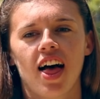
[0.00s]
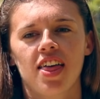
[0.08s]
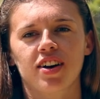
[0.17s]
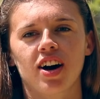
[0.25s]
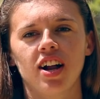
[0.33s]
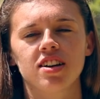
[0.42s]

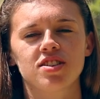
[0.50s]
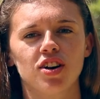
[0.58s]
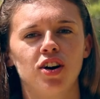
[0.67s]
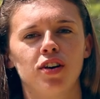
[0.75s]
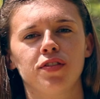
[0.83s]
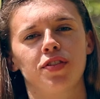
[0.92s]
The colours
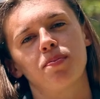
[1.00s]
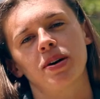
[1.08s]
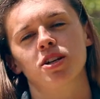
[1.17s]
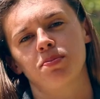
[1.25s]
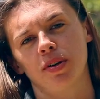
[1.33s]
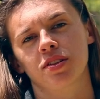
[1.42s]
of the
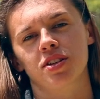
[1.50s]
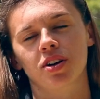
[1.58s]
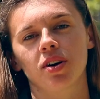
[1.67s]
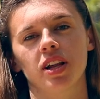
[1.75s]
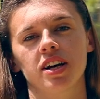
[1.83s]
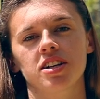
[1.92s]
Bishop Otter
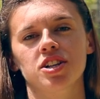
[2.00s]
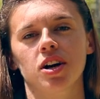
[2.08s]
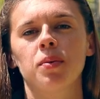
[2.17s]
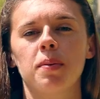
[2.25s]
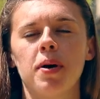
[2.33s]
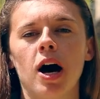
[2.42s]
College
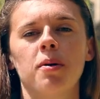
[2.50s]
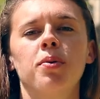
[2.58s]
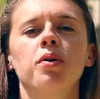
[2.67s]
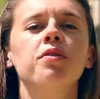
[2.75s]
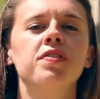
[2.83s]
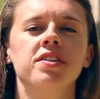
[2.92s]
were
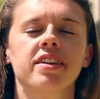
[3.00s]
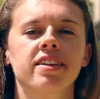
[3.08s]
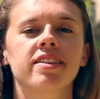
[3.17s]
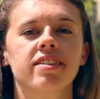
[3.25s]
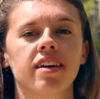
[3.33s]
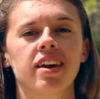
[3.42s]
purple for
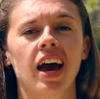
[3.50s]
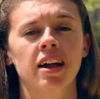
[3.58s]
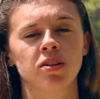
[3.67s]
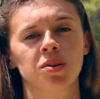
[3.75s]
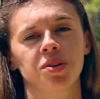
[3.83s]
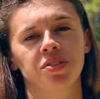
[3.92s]
dignity
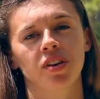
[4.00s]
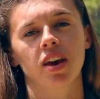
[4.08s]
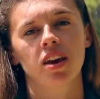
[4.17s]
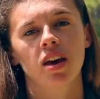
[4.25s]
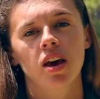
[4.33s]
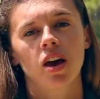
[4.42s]
and loyalty,
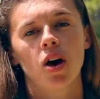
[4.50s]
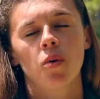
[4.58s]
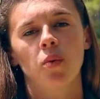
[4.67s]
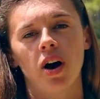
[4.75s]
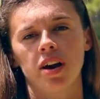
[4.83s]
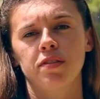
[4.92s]

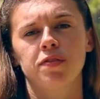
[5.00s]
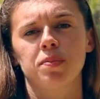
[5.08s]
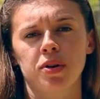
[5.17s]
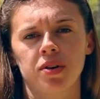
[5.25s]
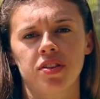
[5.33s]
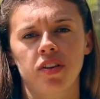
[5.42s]
white for
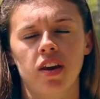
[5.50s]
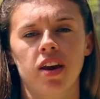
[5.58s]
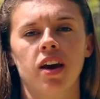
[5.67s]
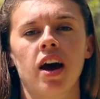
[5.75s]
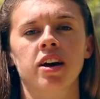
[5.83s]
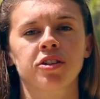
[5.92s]

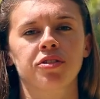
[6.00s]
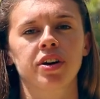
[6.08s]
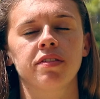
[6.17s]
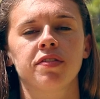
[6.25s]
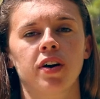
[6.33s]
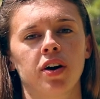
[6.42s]
purity, and
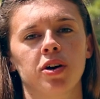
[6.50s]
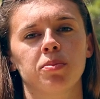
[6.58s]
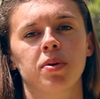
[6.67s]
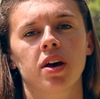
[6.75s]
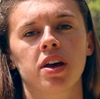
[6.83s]
green for hope.